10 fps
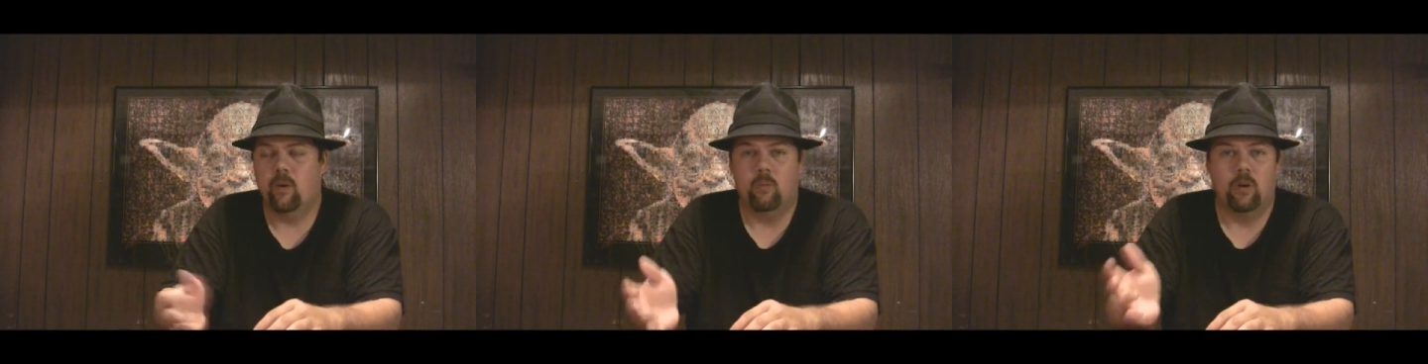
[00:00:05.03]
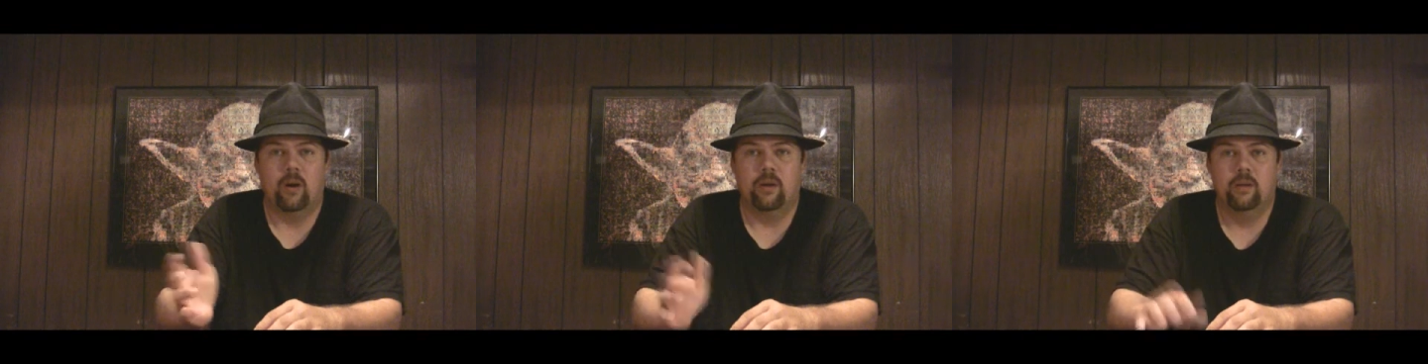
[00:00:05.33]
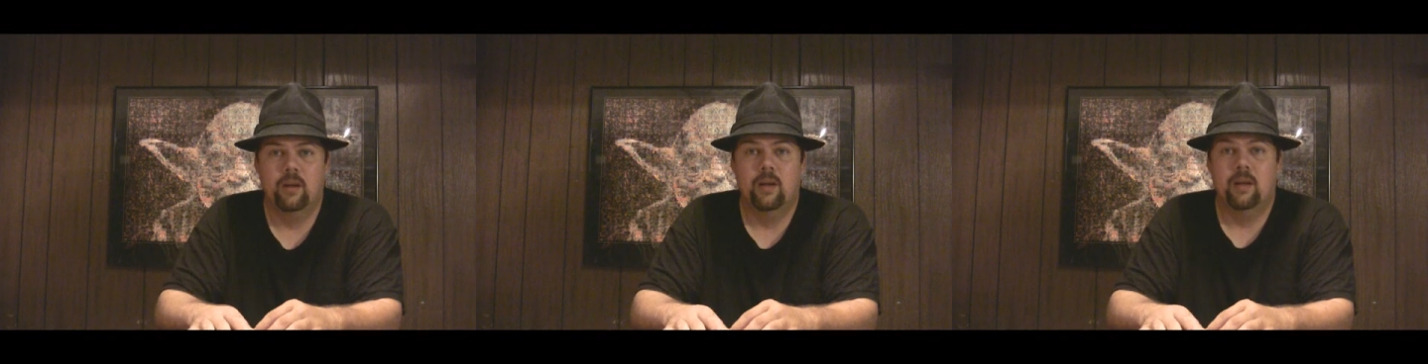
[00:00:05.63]
Oh, well,
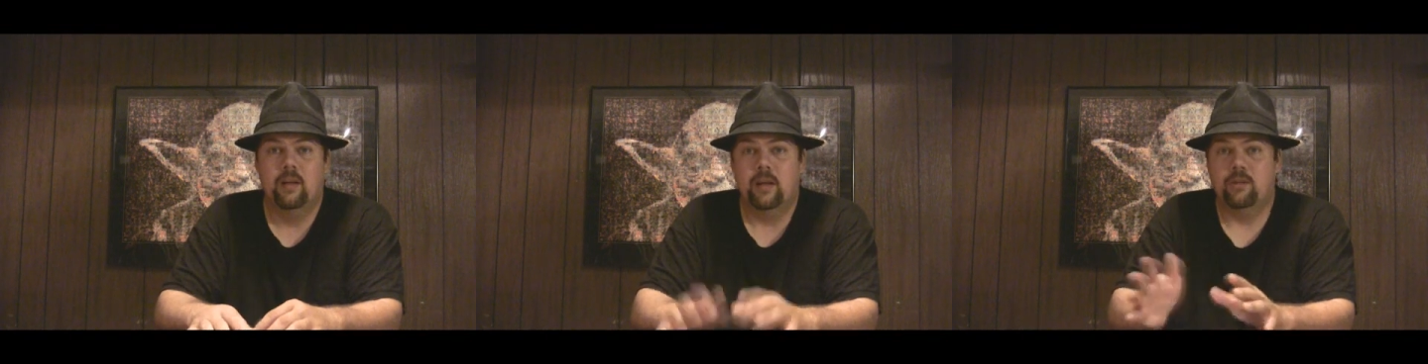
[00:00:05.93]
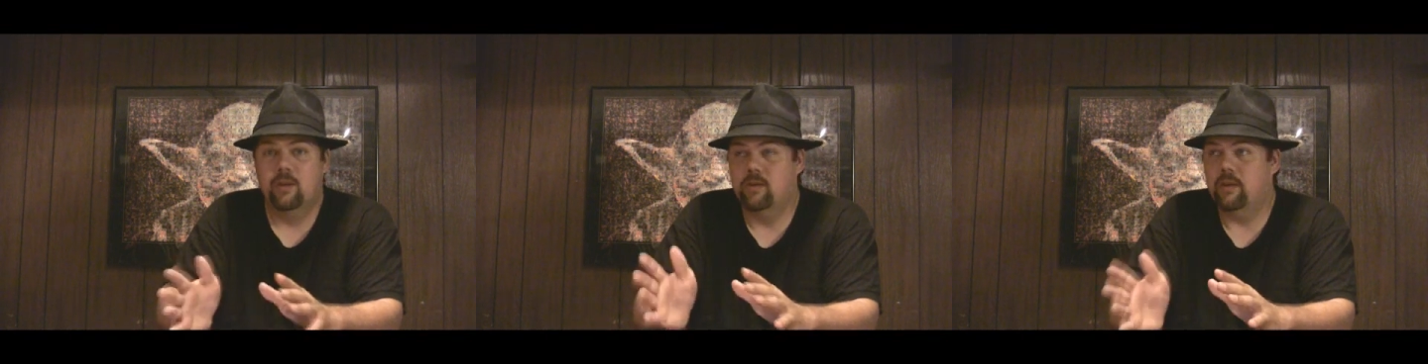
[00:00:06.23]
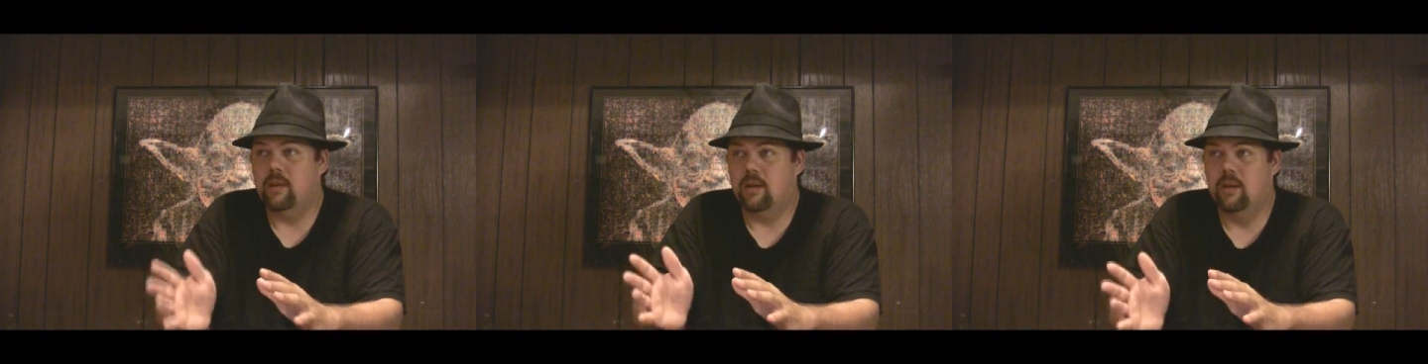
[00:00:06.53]
that's
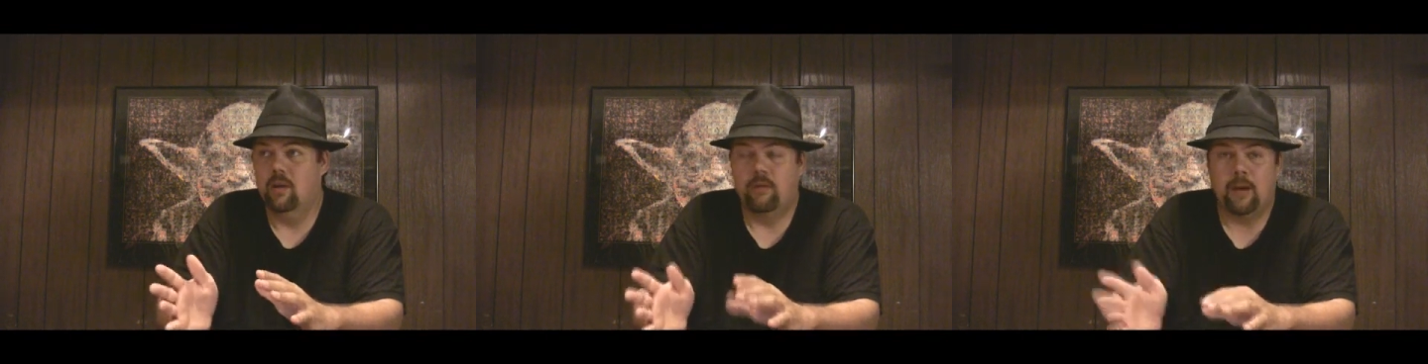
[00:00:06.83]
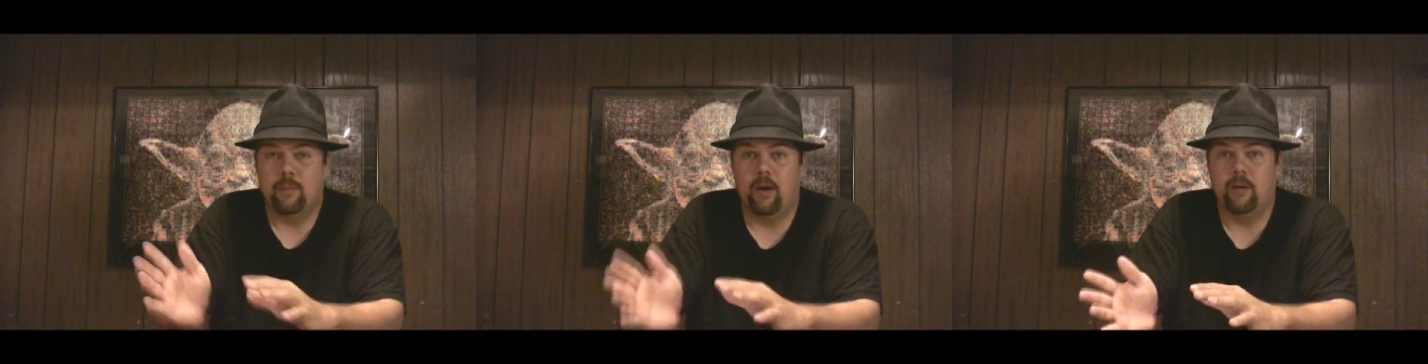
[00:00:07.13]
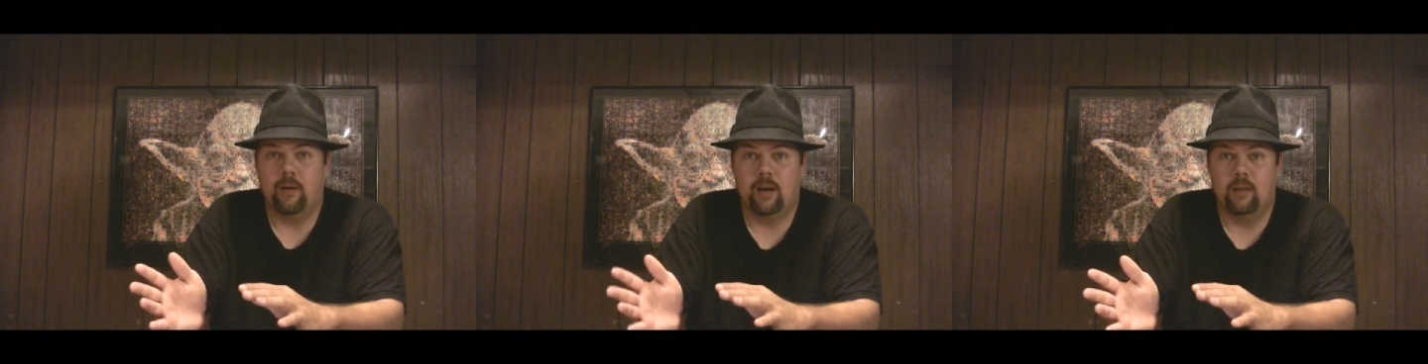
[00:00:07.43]
usually the cue for my
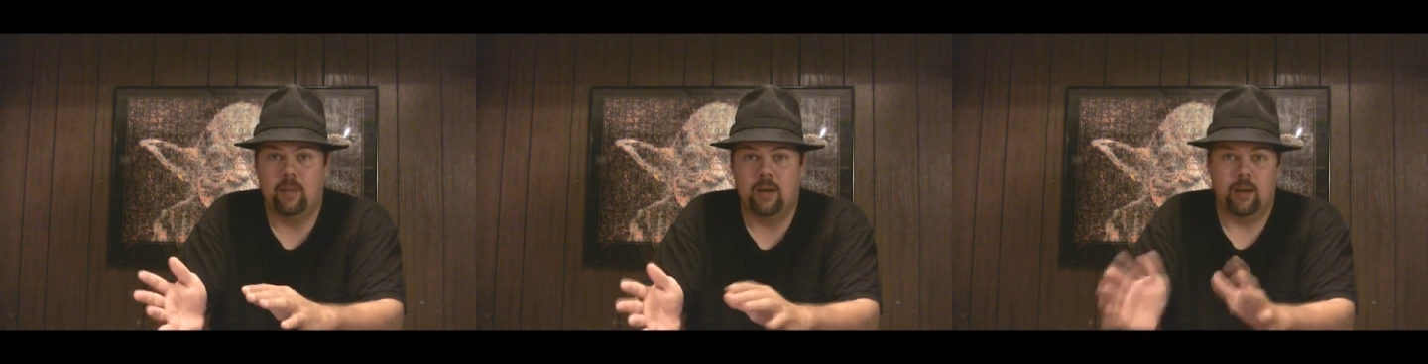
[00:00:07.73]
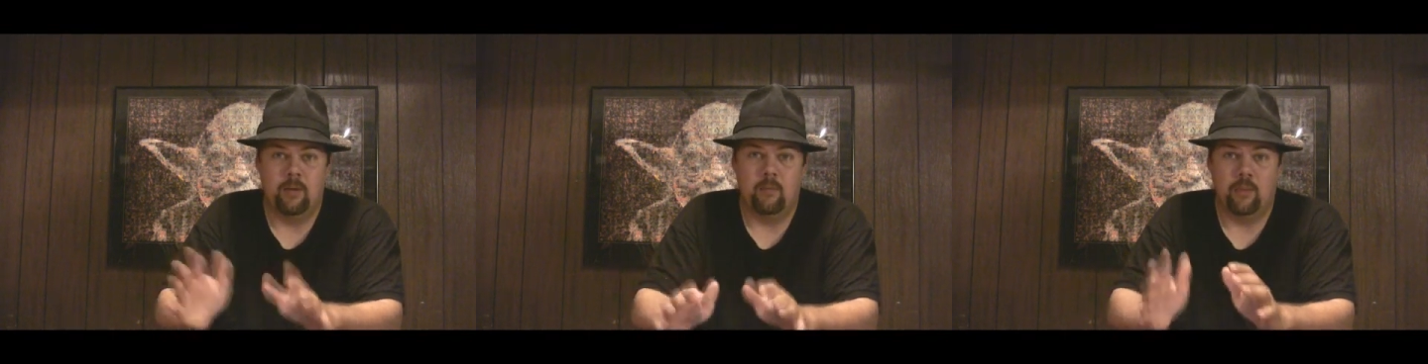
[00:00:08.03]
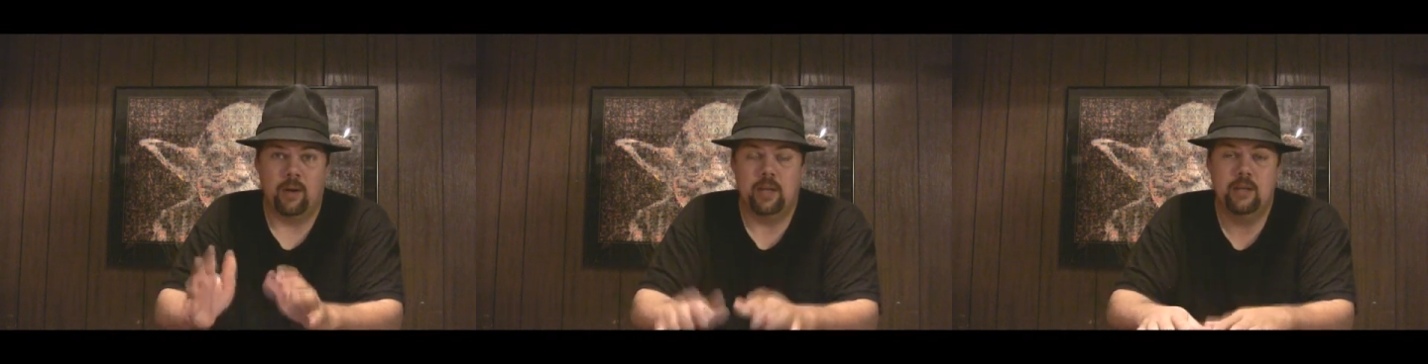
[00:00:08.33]
partner come in,
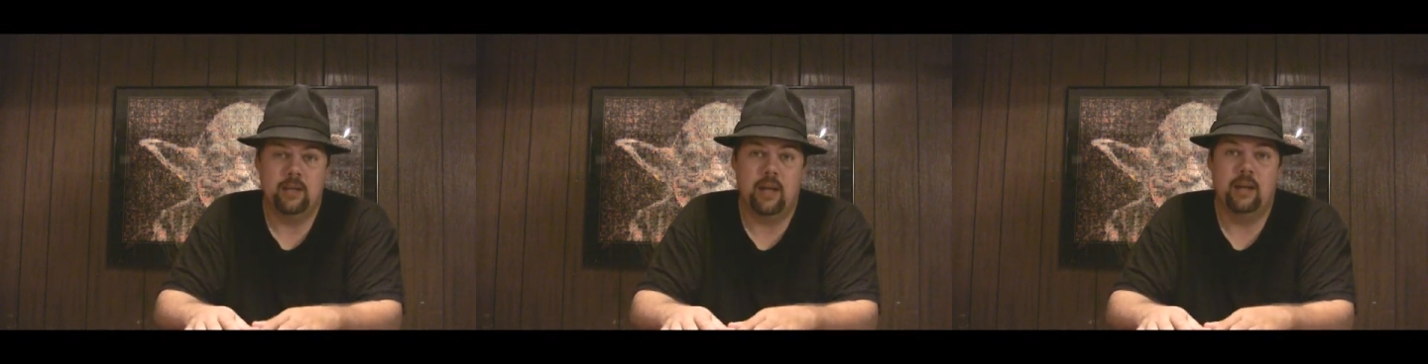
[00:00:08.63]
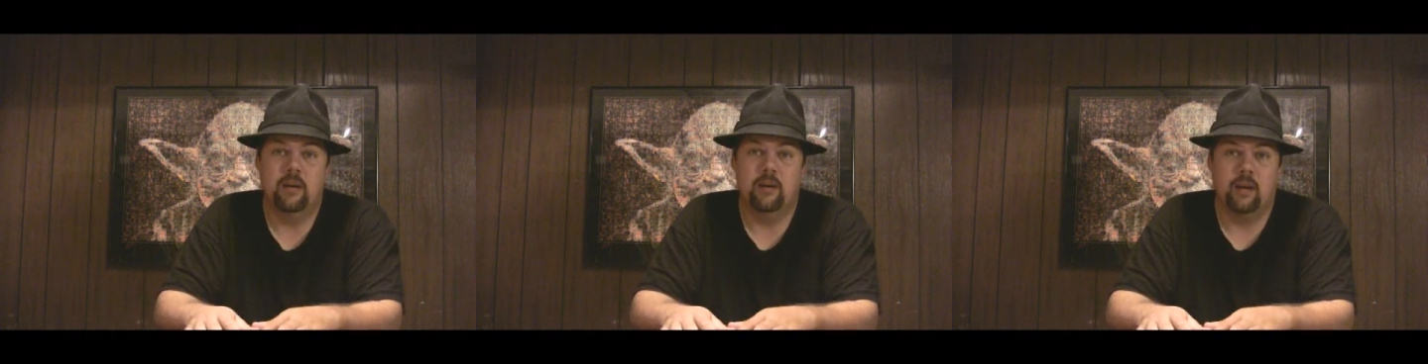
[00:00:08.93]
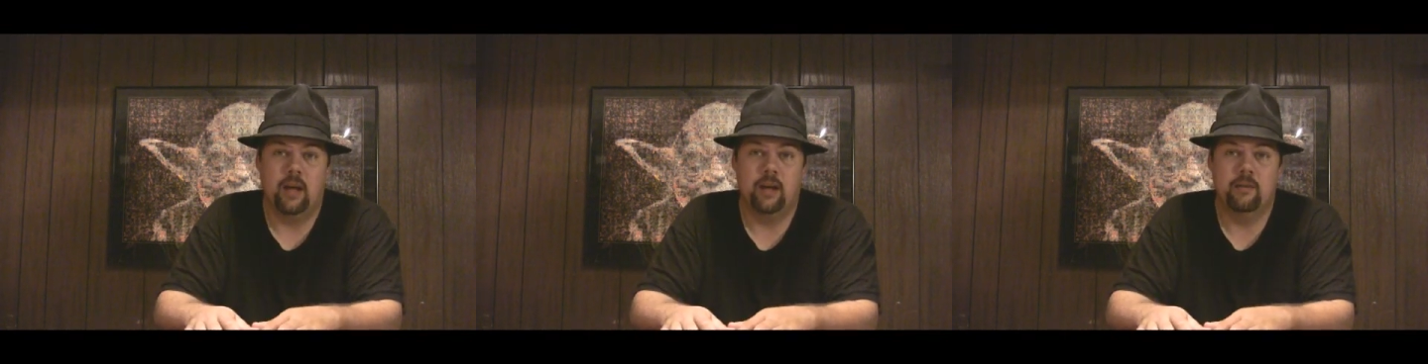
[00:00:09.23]
but he's not here
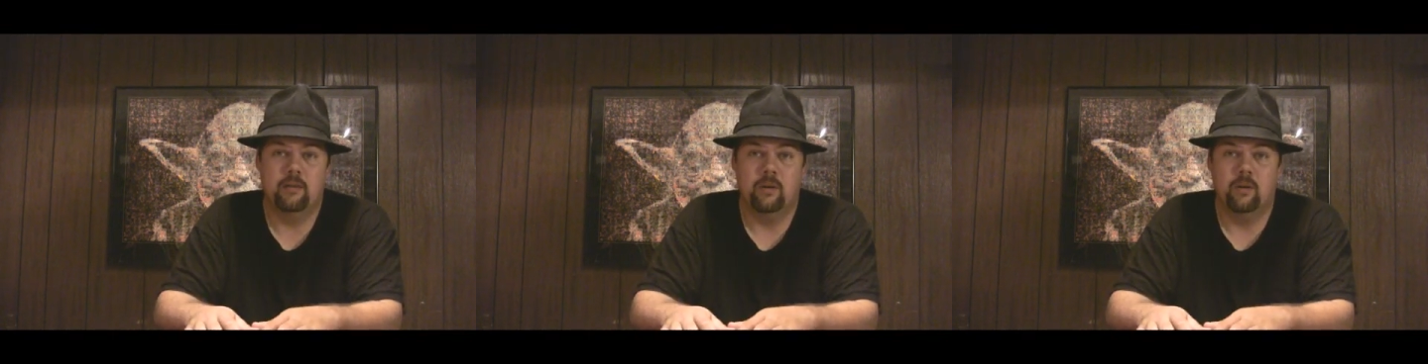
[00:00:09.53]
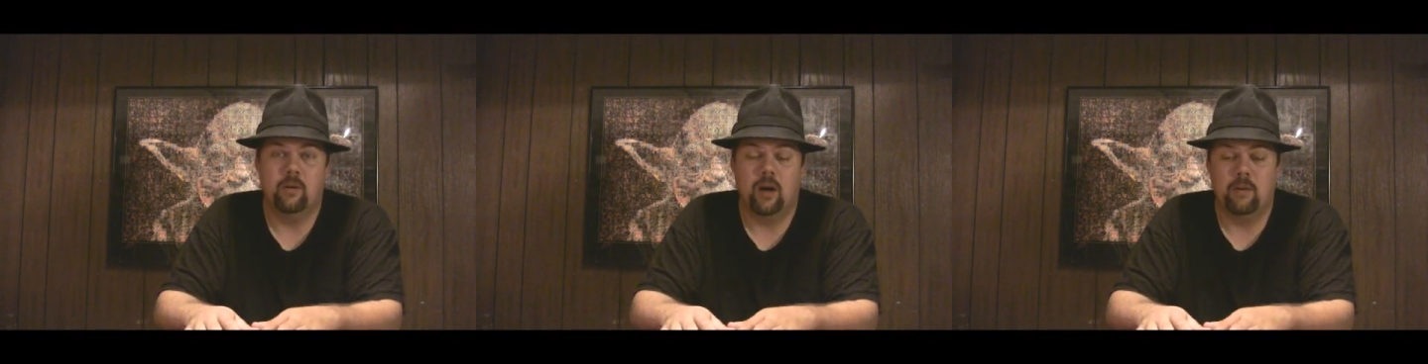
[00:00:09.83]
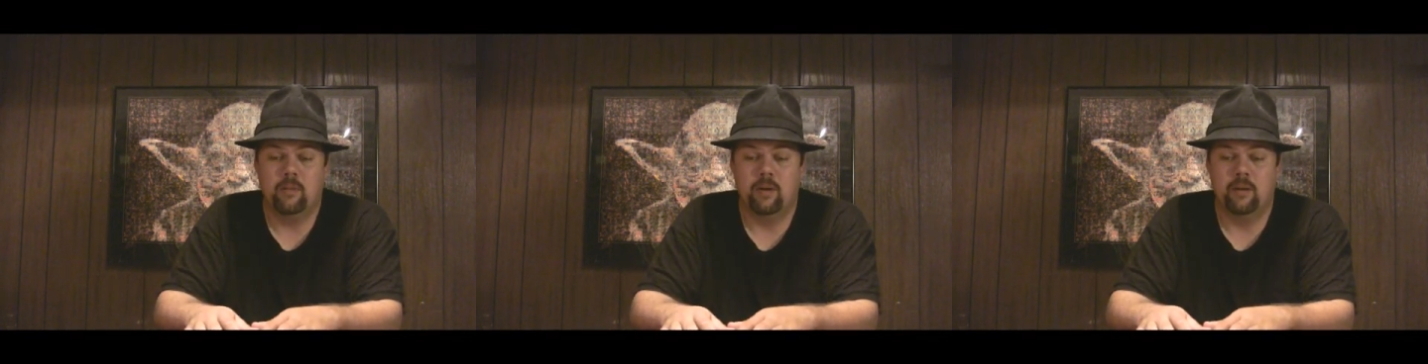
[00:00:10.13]
tonight, so
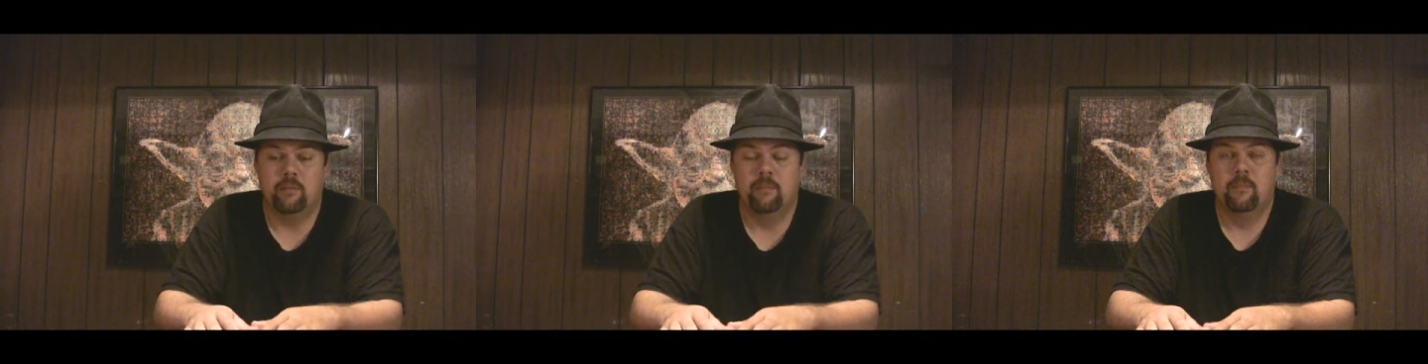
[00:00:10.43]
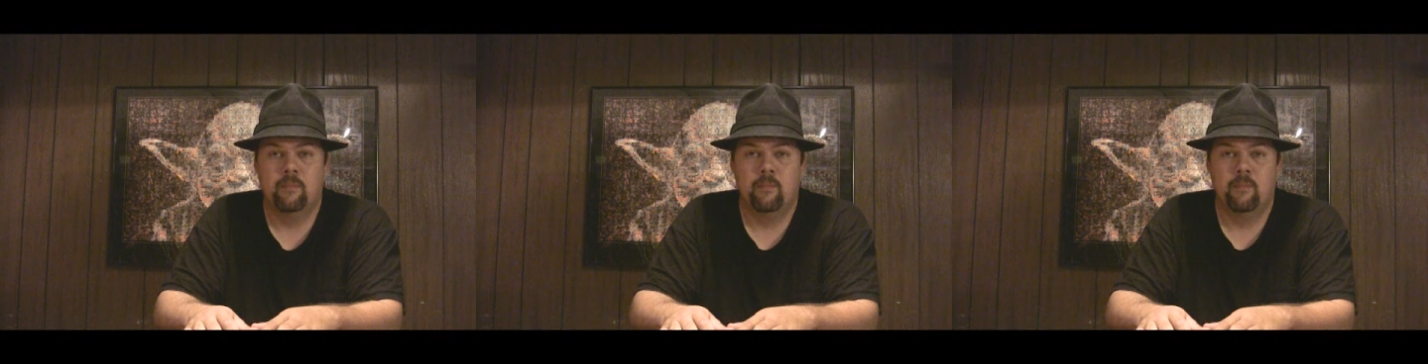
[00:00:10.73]
I'm gonna